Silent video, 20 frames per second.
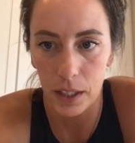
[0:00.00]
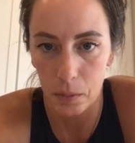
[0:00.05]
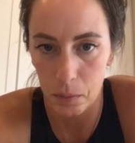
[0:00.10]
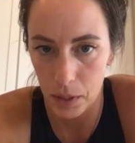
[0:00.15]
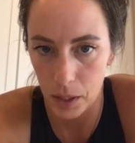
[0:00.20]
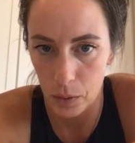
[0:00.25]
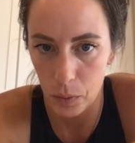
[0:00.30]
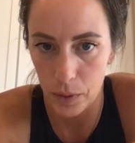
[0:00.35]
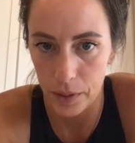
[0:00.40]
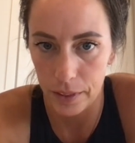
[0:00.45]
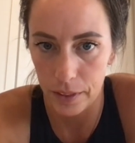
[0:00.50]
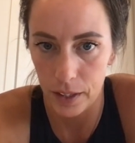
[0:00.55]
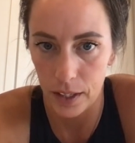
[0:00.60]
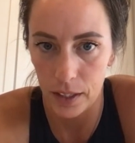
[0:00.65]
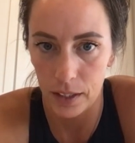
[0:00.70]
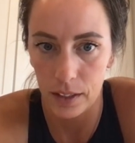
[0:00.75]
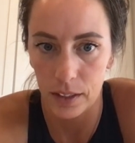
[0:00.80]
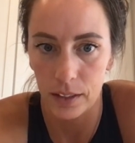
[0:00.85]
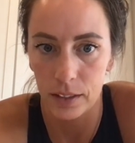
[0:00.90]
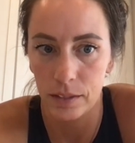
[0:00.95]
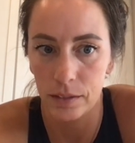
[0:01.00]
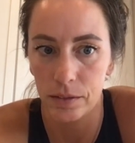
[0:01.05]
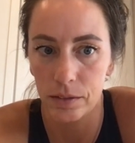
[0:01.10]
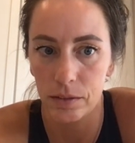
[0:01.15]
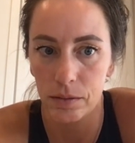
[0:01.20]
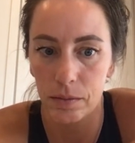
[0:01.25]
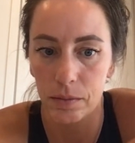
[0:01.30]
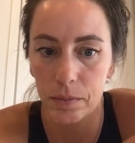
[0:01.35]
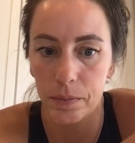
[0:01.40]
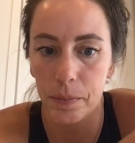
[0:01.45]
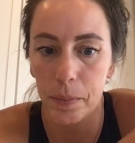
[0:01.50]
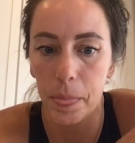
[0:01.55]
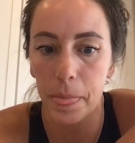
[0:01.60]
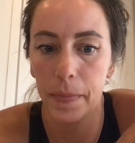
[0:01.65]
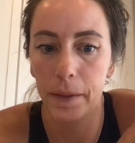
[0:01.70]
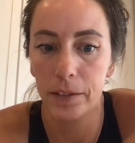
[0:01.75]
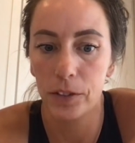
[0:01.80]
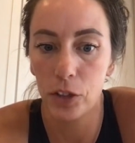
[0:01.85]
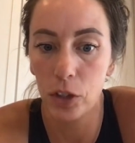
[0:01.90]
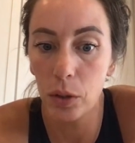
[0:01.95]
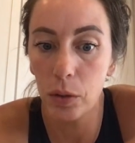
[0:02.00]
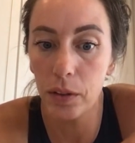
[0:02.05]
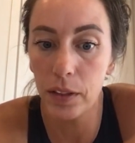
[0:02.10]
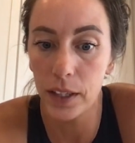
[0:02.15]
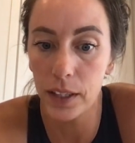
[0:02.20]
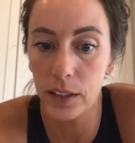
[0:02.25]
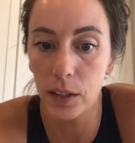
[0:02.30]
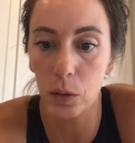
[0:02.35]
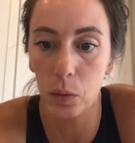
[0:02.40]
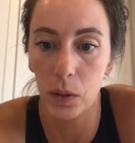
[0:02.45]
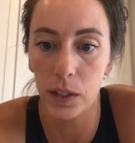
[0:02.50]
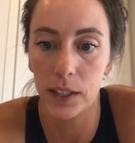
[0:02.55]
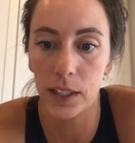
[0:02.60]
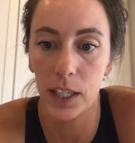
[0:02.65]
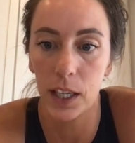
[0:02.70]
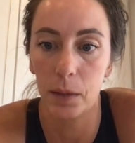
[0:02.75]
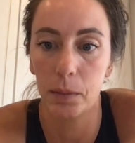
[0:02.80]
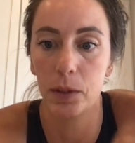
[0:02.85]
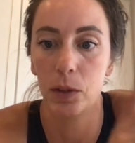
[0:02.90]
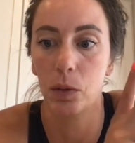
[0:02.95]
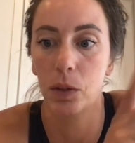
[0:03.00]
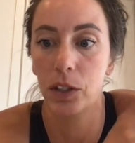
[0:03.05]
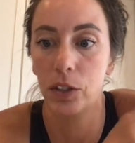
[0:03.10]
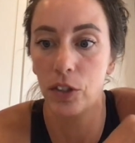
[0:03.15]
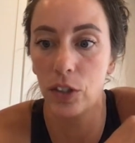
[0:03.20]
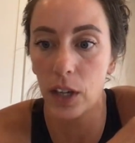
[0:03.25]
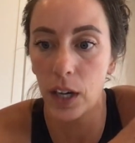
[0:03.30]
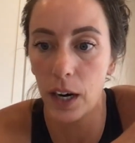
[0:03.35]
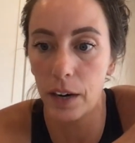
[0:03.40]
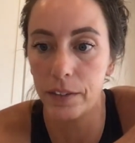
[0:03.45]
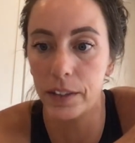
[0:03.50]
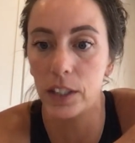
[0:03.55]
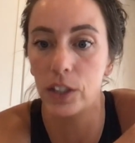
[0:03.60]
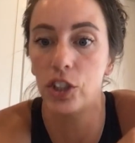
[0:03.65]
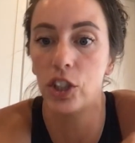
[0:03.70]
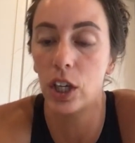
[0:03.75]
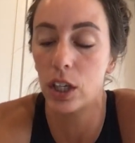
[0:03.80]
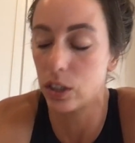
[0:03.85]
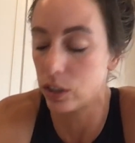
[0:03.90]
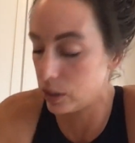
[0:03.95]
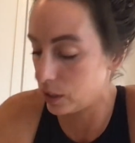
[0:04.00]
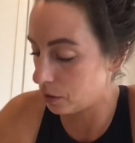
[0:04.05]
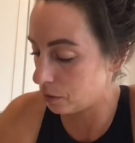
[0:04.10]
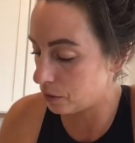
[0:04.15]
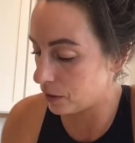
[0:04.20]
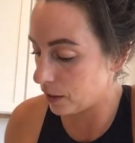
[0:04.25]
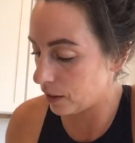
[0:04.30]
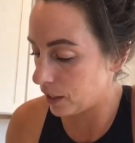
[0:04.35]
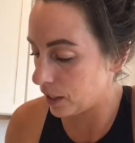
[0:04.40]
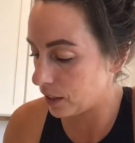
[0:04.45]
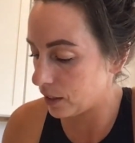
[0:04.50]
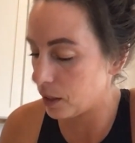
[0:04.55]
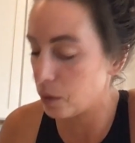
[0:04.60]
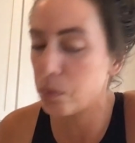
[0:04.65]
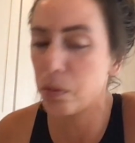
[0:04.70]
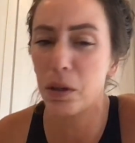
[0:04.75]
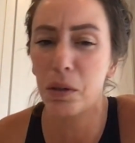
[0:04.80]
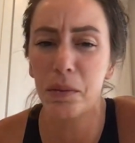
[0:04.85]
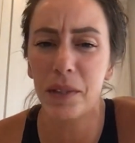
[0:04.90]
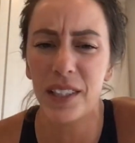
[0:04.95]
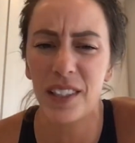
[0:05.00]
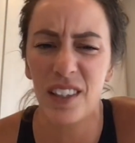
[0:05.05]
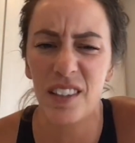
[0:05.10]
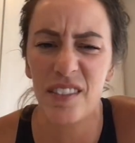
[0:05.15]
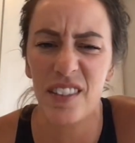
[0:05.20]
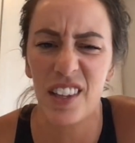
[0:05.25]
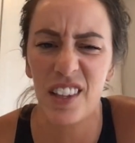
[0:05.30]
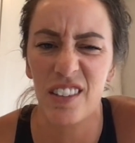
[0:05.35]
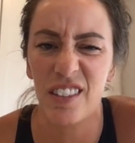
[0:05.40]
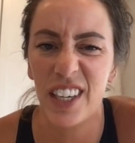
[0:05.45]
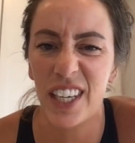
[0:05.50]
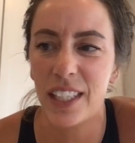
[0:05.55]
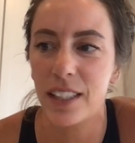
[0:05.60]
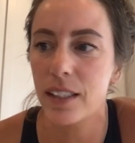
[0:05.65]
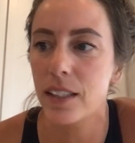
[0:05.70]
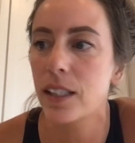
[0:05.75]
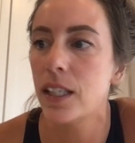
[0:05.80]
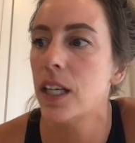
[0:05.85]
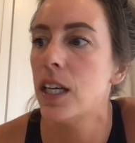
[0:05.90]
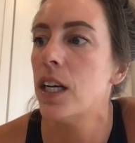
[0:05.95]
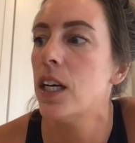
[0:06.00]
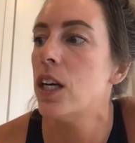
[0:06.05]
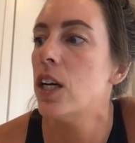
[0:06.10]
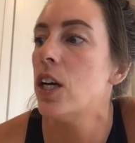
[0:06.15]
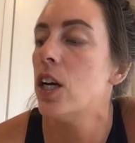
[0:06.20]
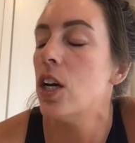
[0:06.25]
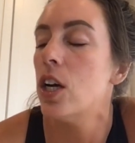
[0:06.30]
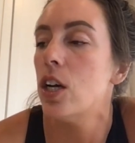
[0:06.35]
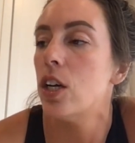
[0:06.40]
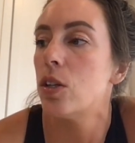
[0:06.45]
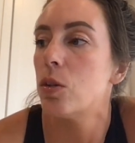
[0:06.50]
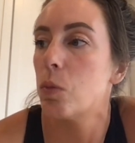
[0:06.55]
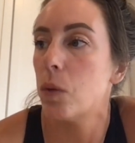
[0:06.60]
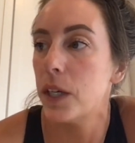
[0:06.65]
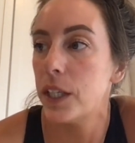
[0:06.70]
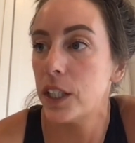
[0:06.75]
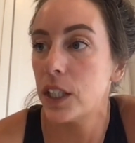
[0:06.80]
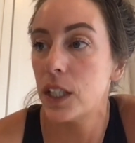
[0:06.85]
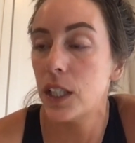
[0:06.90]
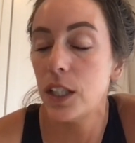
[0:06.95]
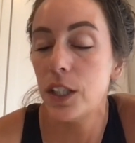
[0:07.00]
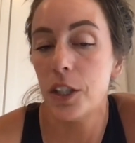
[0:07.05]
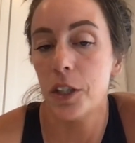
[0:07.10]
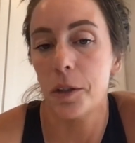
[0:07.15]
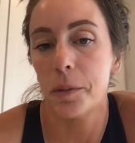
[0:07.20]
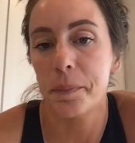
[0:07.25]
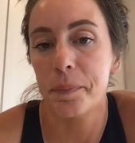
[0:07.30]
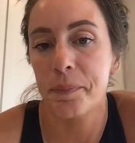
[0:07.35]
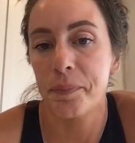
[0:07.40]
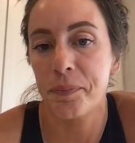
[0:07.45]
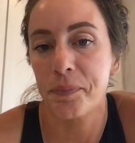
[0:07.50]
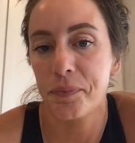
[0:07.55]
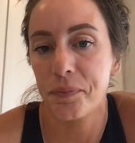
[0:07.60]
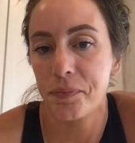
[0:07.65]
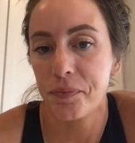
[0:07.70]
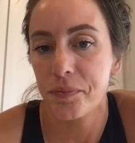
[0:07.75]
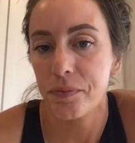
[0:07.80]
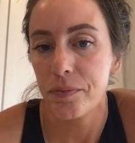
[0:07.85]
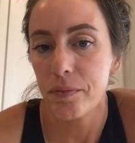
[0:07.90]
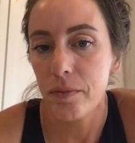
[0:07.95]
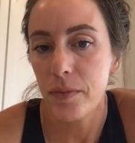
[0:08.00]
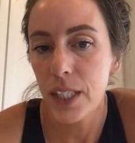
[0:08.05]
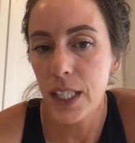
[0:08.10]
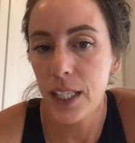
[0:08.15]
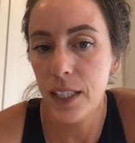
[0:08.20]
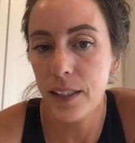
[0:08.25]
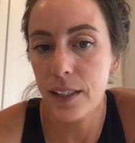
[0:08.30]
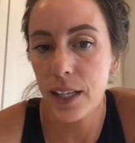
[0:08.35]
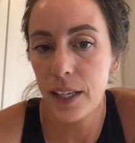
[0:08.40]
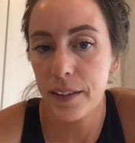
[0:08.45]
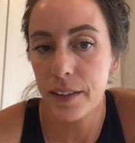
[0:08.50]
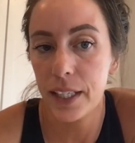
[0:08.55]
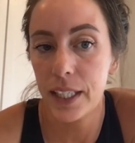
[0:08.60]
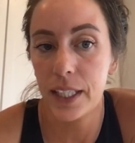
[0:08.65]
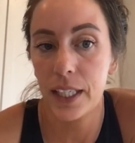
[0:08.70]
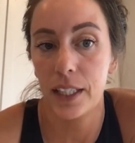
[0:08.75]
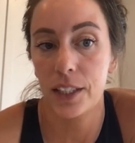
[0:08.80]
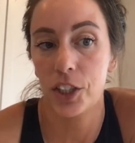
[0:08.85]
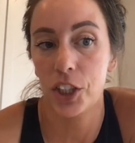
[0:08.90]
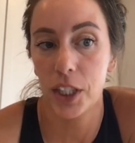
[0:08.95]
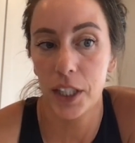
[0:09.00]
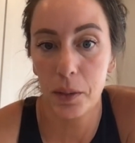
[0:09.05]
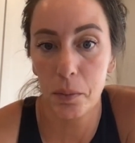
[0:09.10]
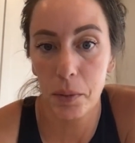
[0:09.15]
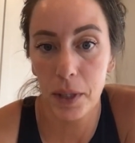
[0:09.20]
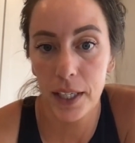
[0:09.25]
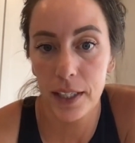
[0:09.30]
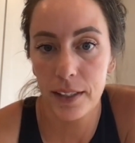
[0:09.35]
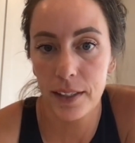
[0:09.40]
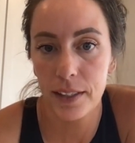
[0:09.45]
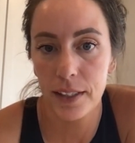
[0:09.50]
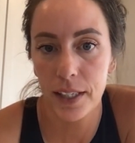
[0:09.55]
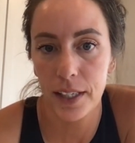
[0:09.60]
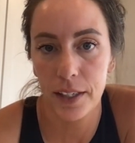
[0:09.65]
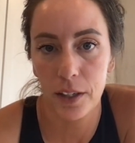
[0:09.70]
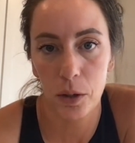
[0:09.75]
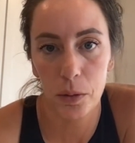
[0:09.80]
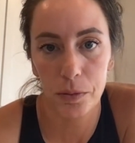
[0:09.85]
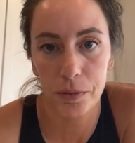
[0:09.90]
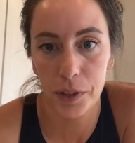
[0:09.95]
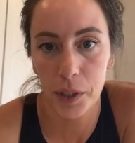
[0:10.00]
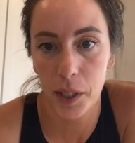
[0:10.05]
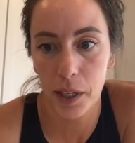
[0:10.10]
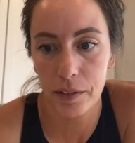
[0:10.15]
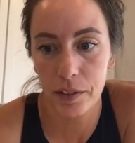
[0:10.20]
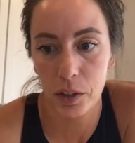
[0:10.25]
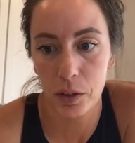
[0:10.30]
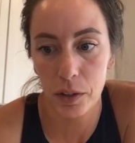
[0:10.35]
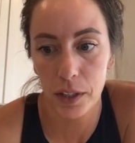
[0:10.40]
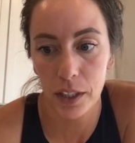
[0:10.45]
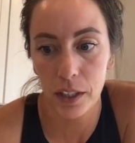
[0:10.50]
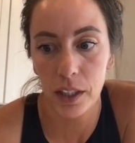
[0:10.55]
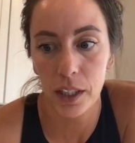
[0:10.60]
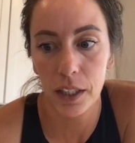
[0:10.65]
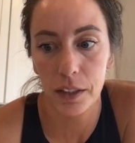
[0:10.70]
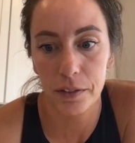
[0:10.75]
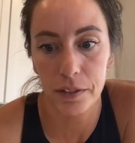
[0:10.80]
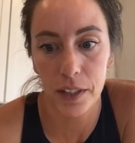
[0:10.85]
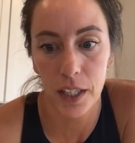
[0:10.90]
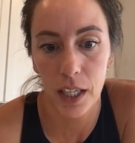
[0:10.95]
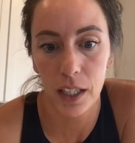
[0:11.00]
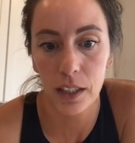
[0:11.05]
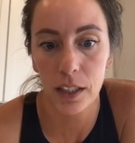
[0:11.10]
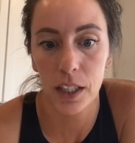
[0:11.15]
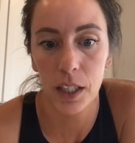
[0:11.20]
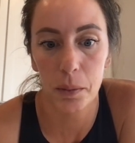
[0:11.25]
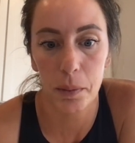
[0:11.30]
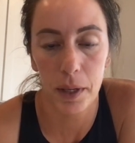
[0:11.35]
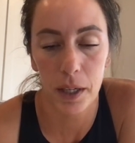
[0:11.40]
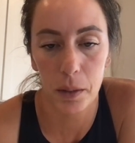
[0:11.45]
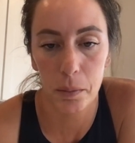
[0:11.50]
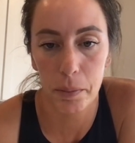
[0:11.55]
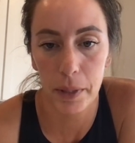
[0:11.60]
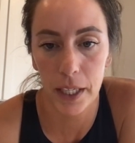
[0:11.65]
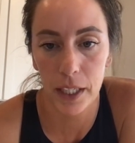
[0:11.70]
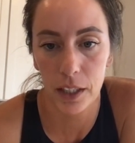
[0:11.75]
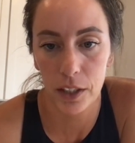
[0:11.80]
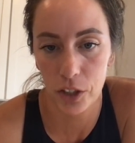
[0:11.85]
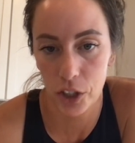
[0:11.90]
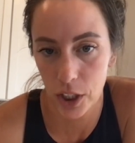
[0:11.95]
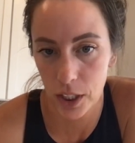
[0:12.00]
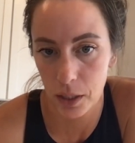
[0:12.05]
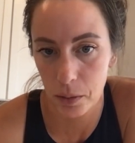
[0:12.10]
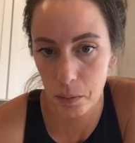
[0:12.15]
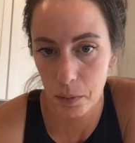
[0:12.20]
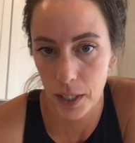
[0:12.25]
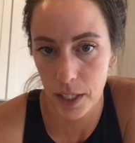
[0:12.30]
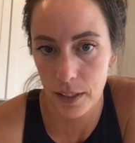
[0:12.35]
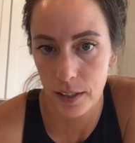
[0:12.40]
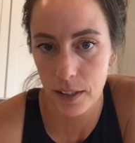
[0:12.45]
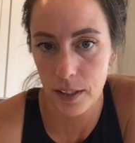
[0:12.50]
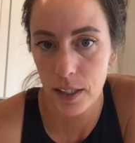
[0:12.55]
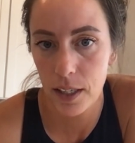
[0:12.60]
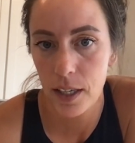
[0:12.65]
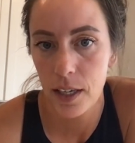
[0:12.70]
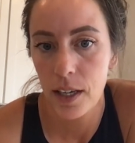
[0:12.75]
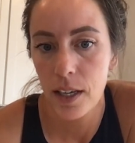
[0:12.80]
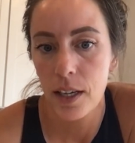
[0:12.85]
can make 1 thing. 2 things at one time is when you start having to juggle different things. I burnt myself on the rice. What you're going to do is, I think, get chicken breast, and hopefully you have a grill. If not, look up how to bake chicken breast.